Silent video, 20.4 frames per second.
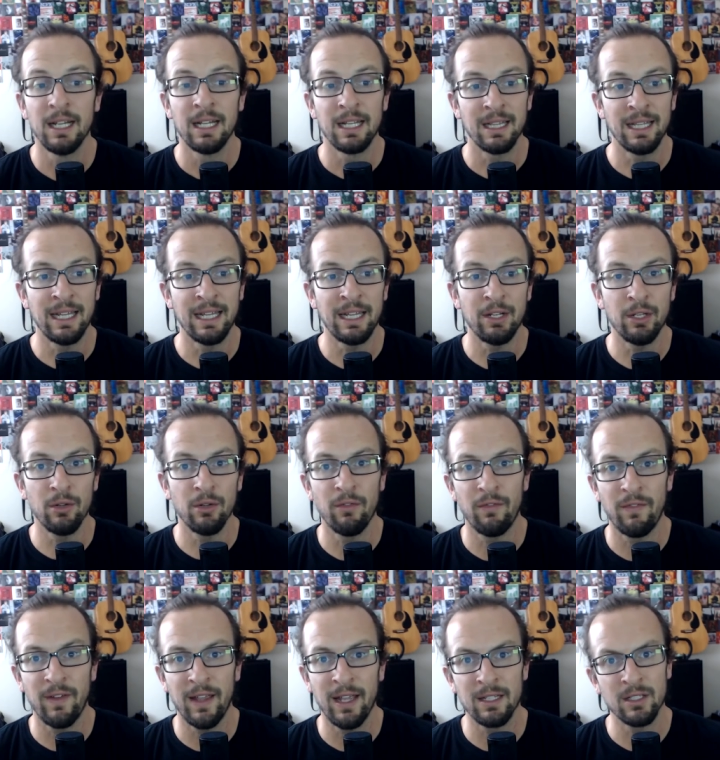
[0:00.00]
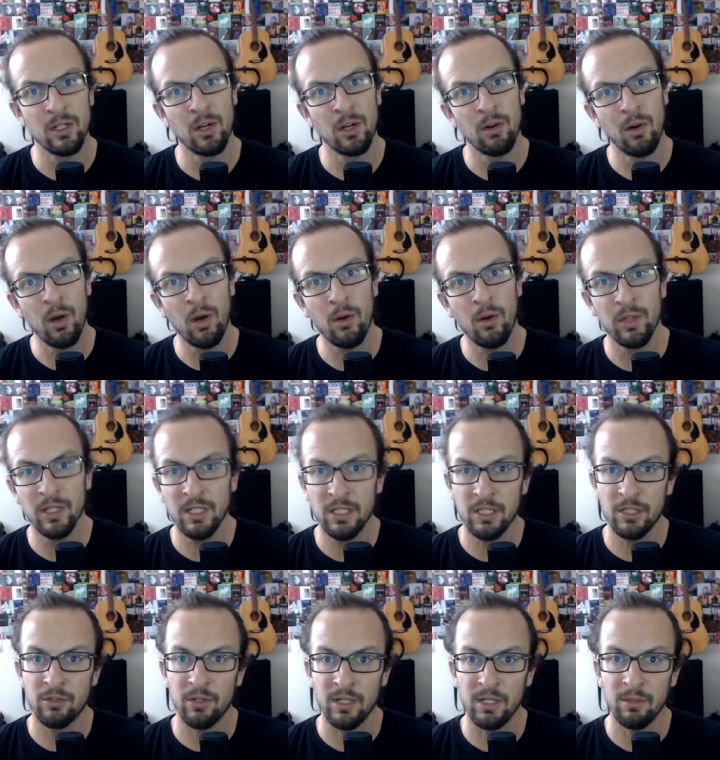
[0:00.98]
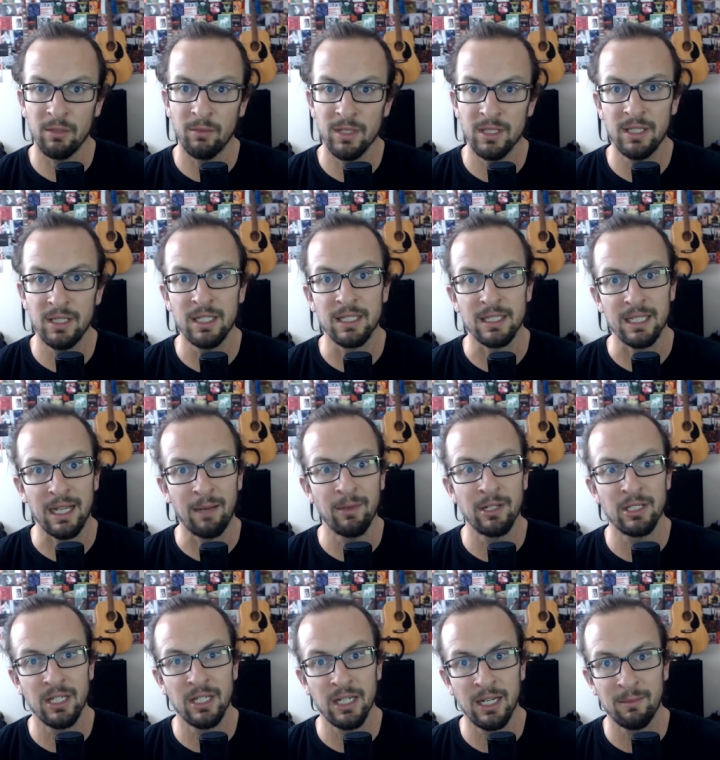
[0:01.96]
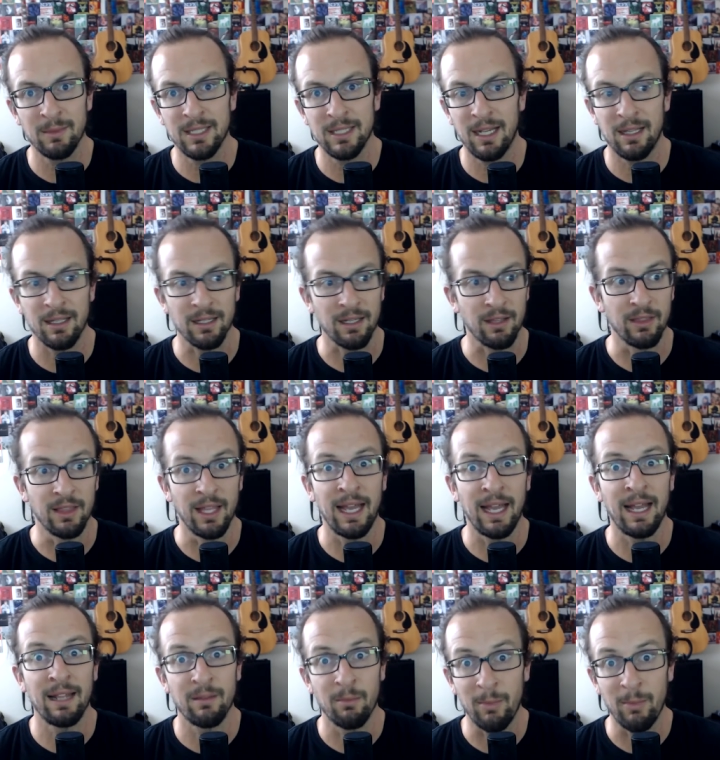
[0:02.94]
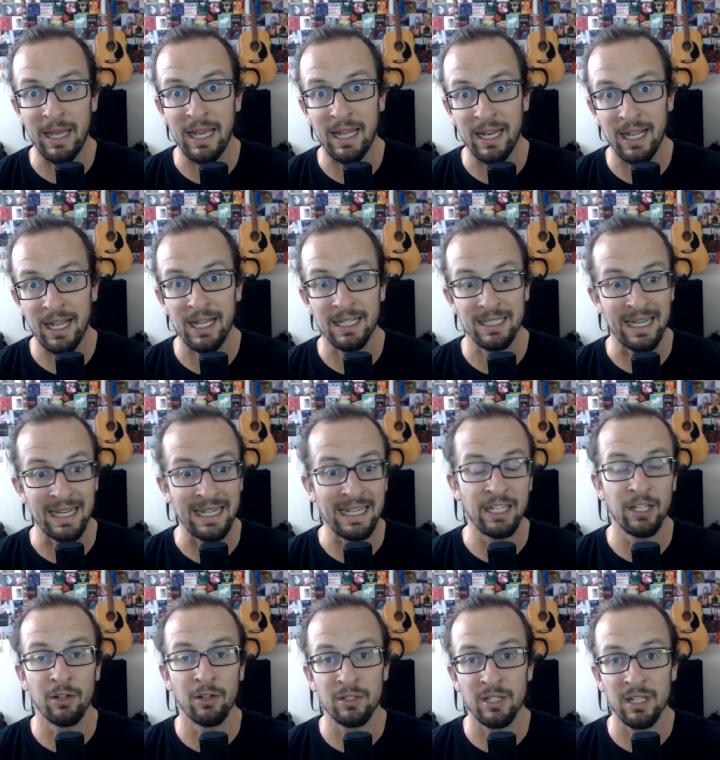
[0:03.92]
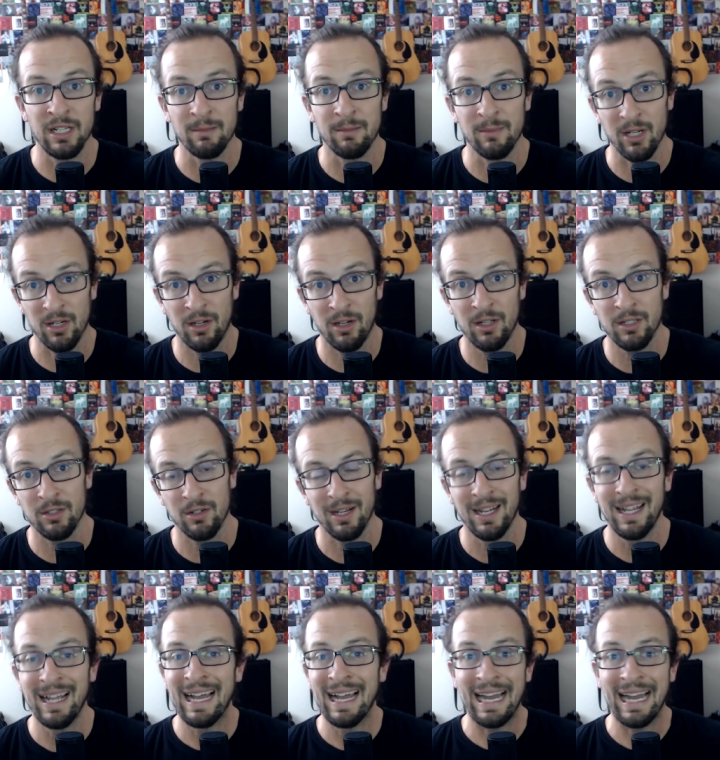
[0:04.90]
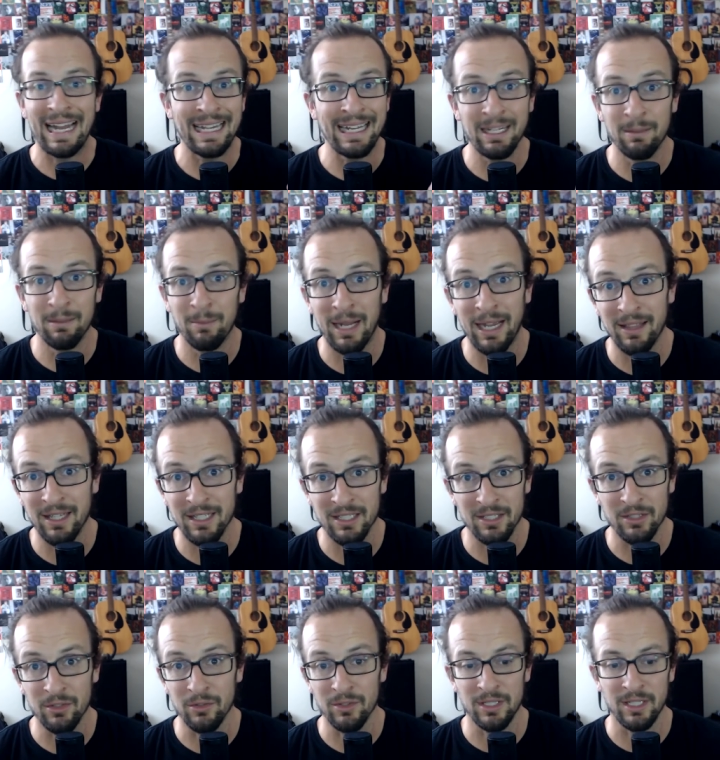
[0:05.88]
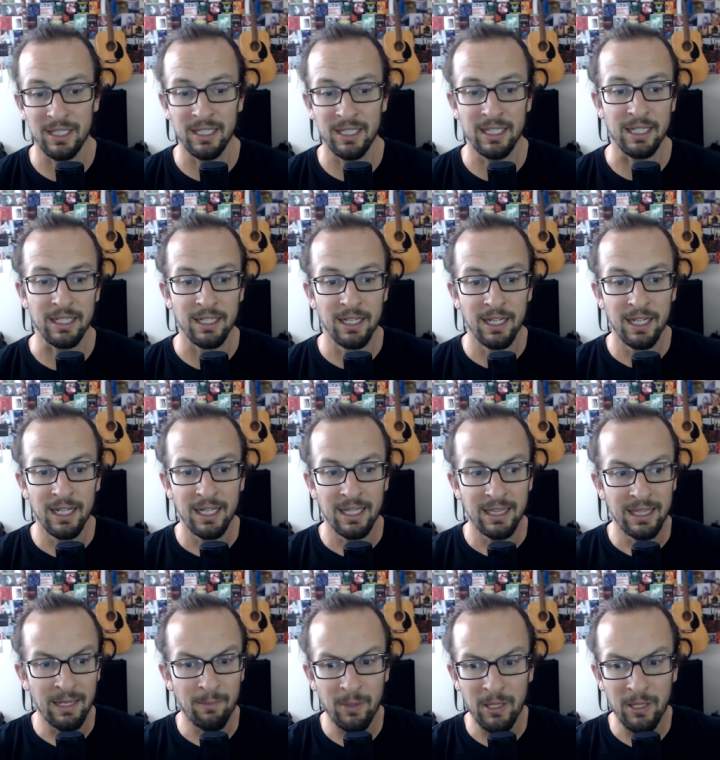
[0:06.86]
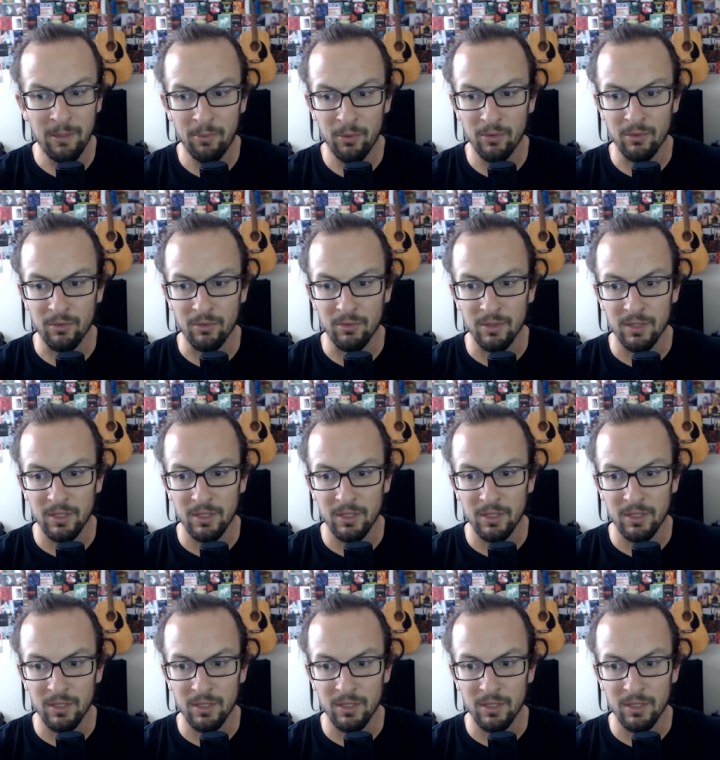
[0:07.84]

Let new fans go, oh, this is trending. What's this? I'm going to check out Metallica. That's badass. I need to go see them in concert. I need to buy this new CD. Let people